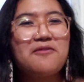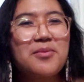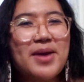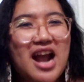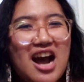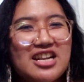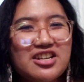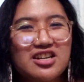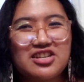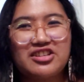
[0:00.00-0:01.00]
from my
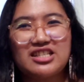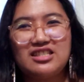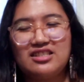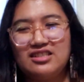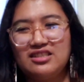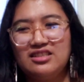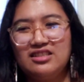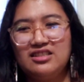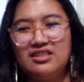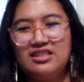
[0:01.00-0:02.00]
undercurrents,
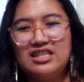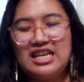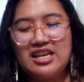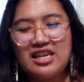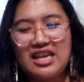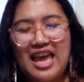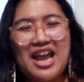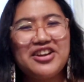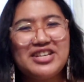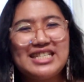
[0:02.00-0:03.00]

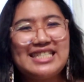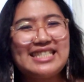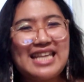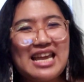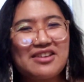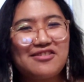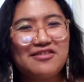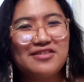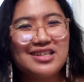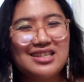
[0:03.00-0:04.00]
carried safe
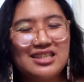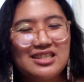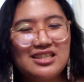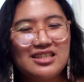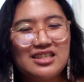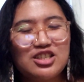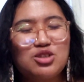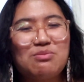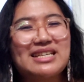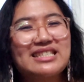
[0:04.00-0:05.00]

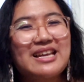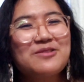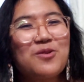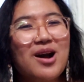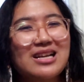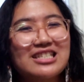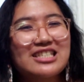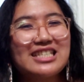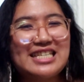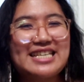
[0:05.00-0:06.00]
to my
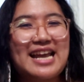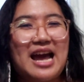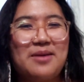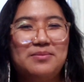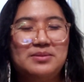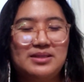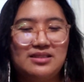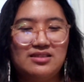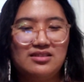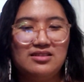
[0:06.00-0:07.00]
sun-washed
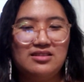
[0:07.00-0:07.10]
kneecaps.